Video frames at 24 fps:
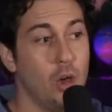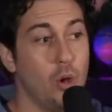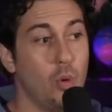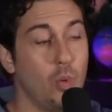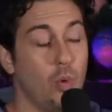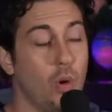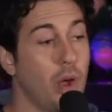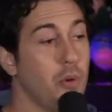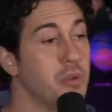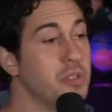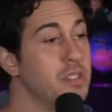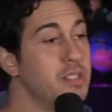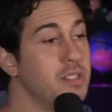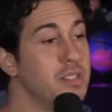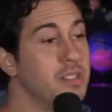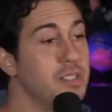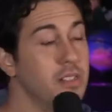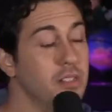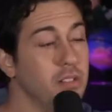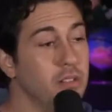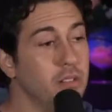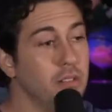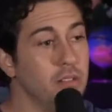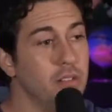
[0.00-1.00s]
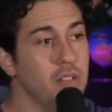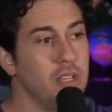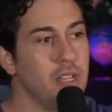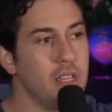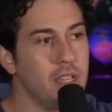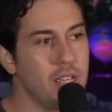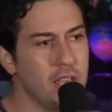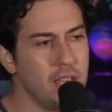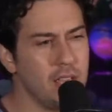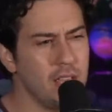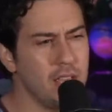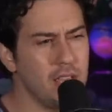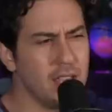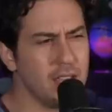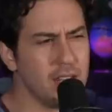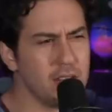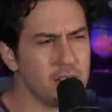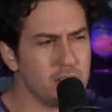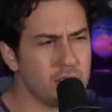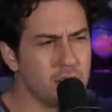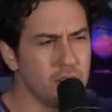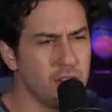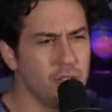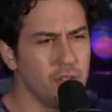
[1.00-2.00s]
well, I was still
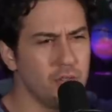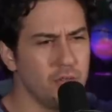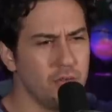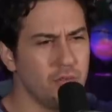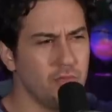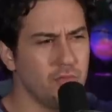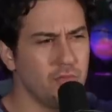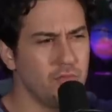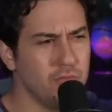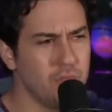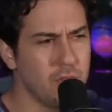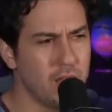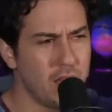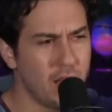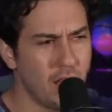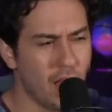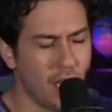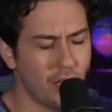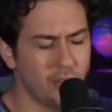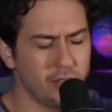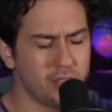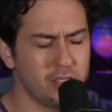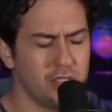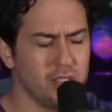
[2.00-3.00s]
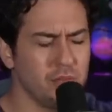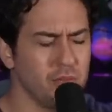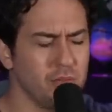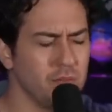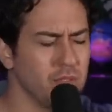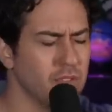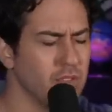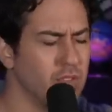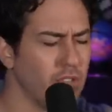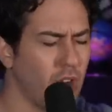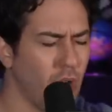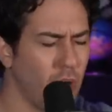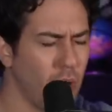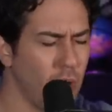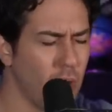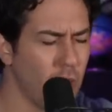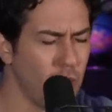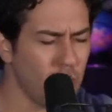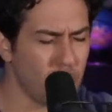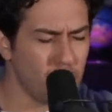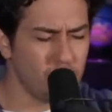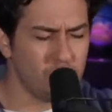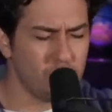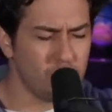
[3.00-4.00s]
into. I still was
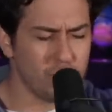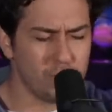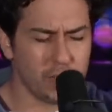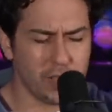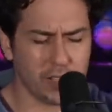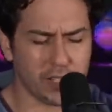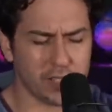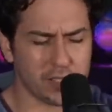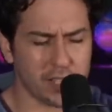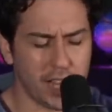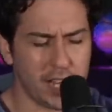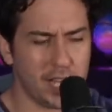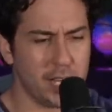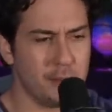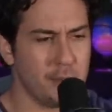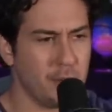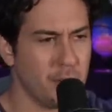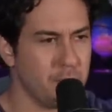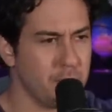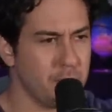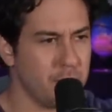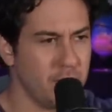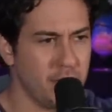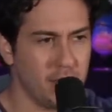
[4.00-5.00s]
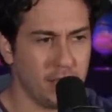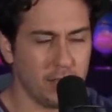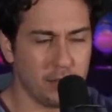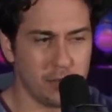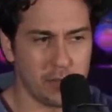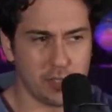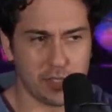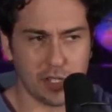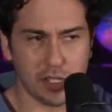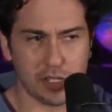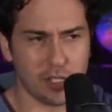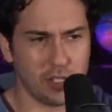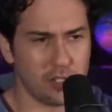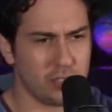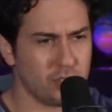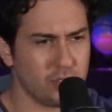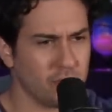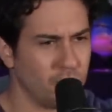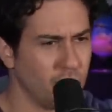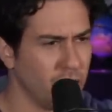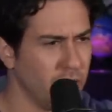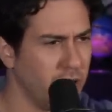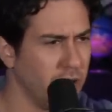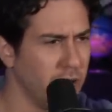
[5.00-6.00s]
so excited about being a musician and
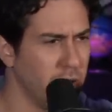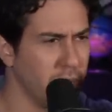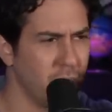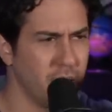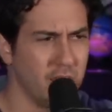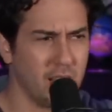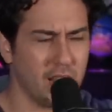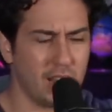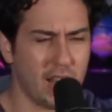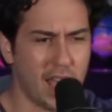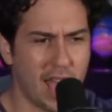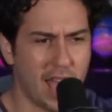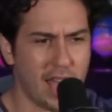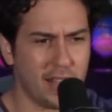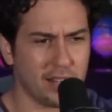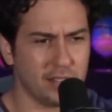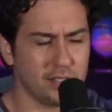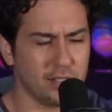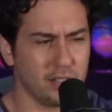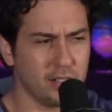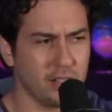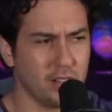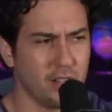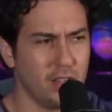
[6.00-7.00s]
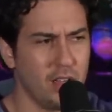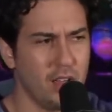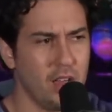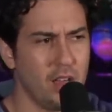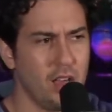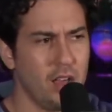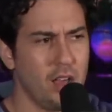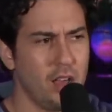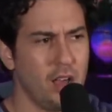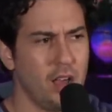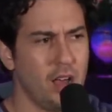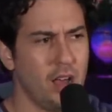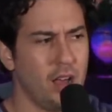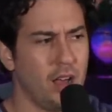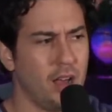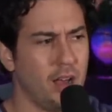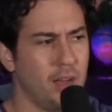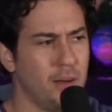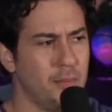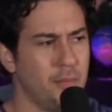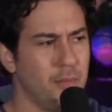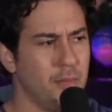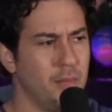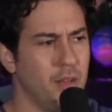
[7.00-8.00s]
touring and being an actor,
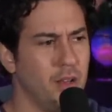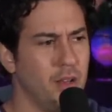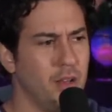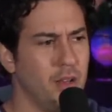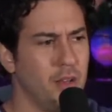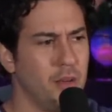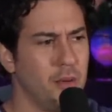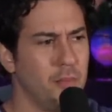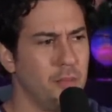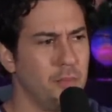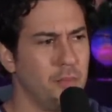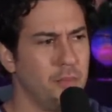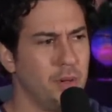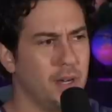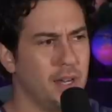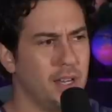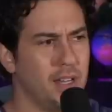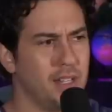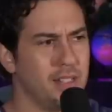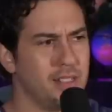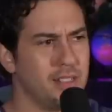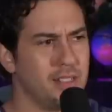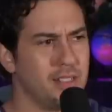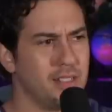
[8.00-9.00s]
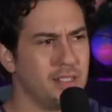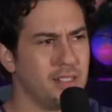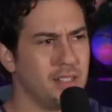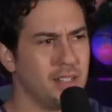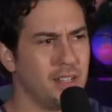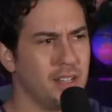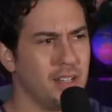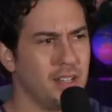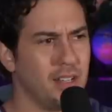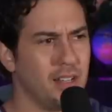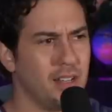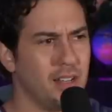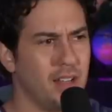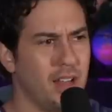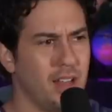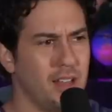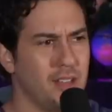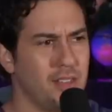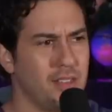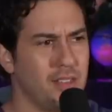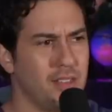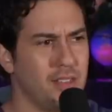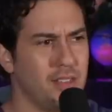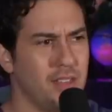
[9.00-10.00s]
um, but I
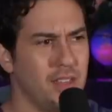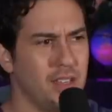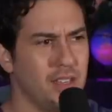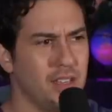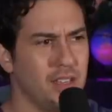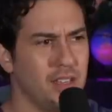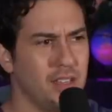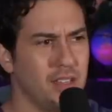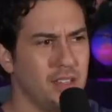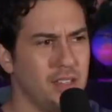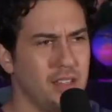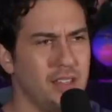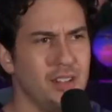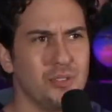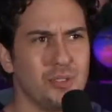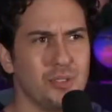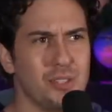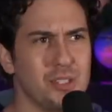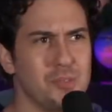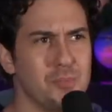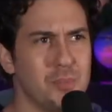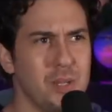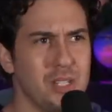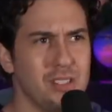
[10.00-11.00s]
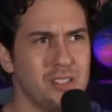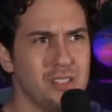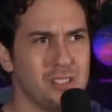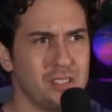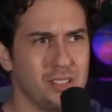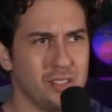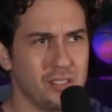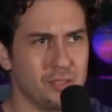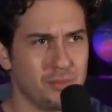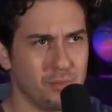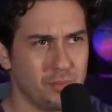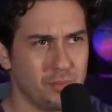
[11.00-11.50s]
think you know this business is